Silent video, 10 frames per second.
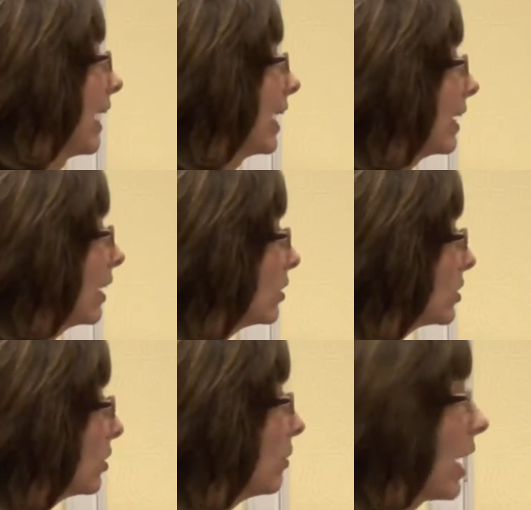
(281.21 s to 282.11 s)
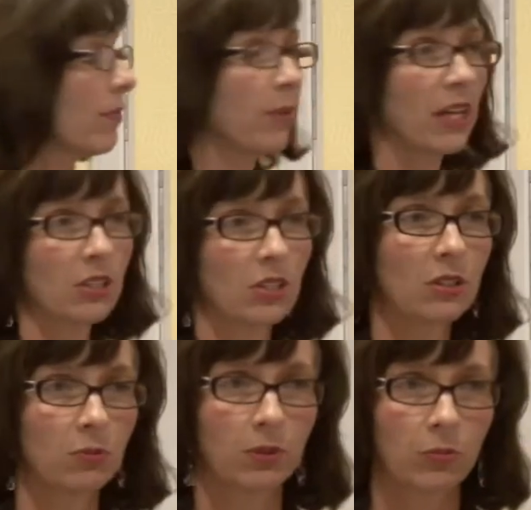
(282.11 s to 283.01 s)
And I also have
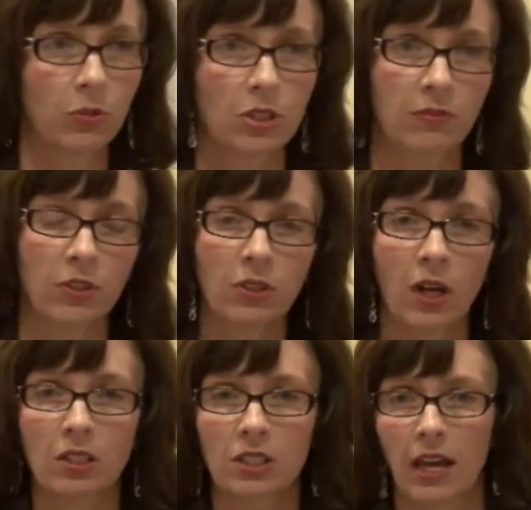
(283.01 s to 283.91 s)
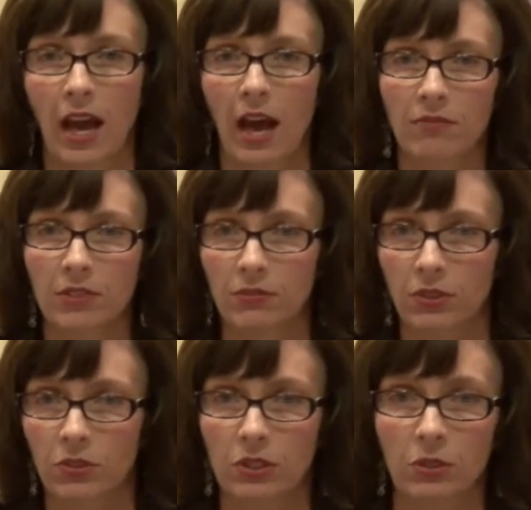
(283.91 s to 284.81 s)
patients with more severe loss that have
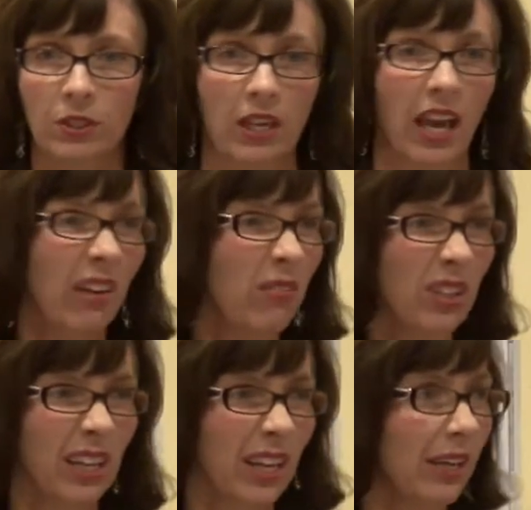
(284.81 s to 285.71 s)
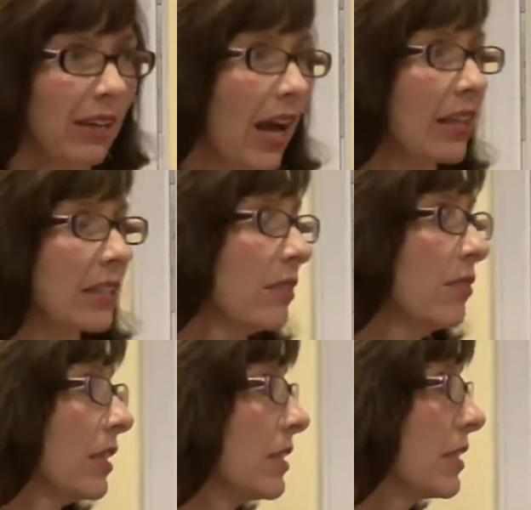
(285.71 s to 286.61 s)
difficulty with everyday
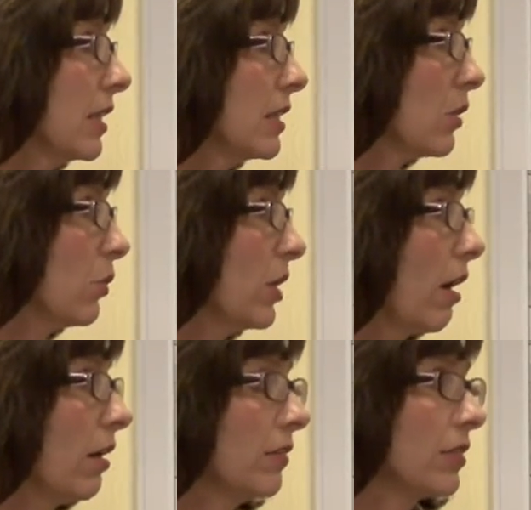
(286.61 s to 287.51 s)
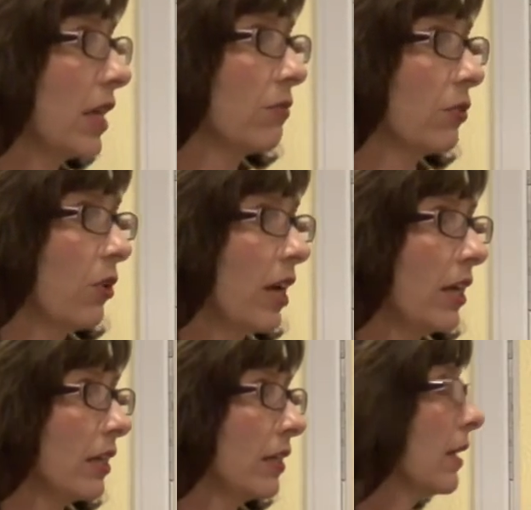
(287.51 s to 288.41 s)
activities, things that we kind of take for
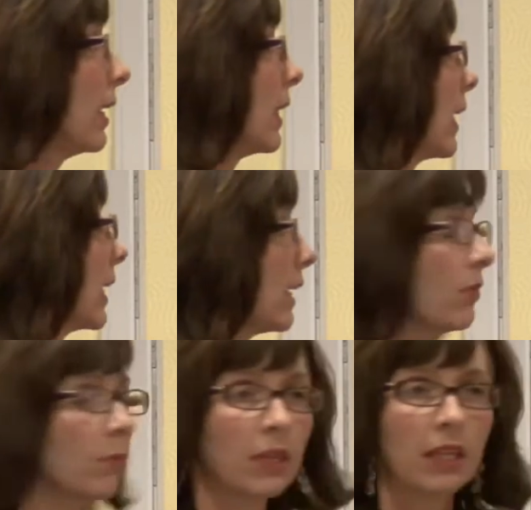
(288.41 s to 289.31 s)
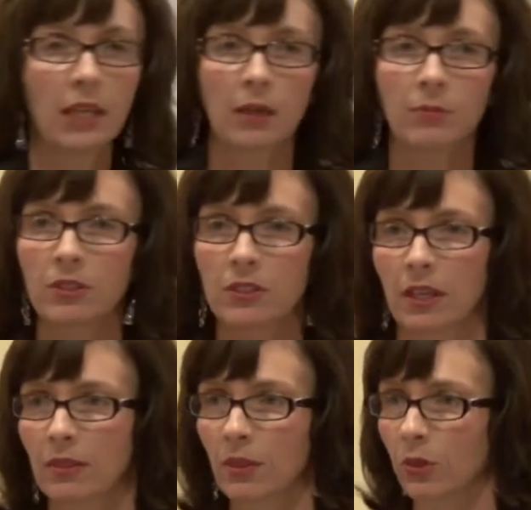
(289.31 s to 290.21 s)
granted, like even being able to
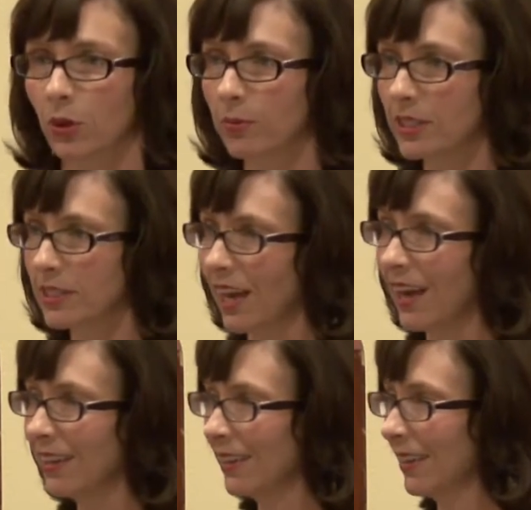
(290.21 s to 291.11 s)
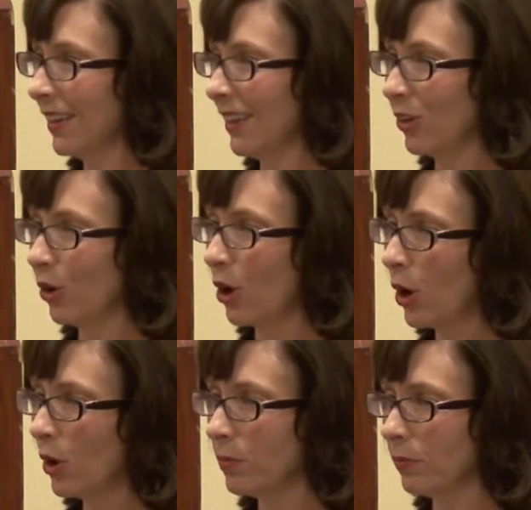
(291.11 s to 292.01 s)
set the thermostat in our
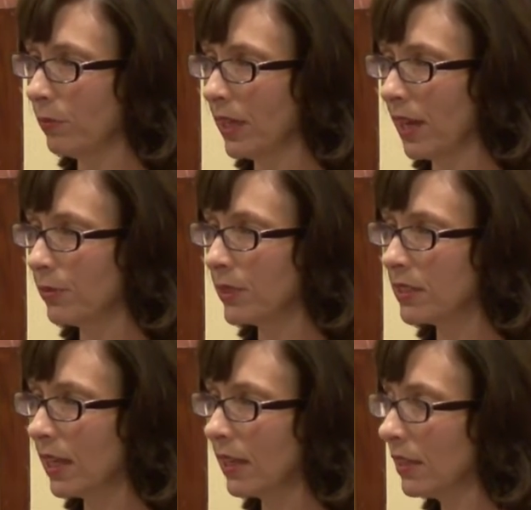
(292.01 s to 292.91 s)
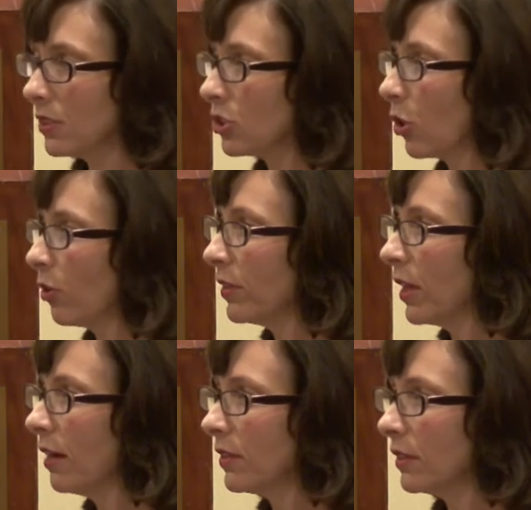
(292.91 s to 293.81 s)
home, being able to set the stove and
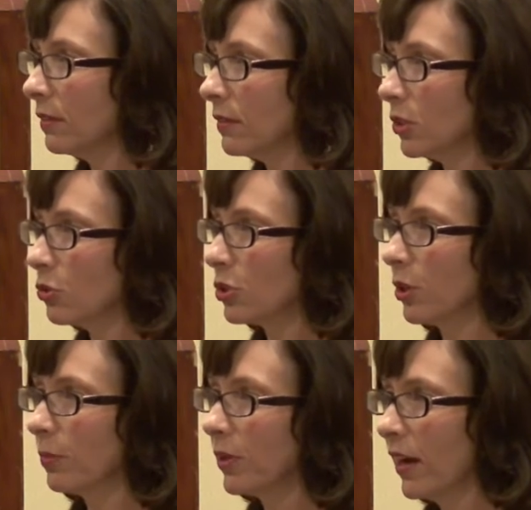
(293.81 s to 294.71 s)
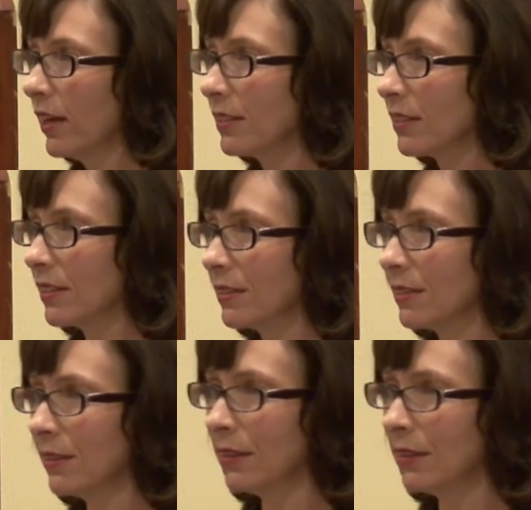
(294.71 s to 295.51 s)
oven, to use their appliances.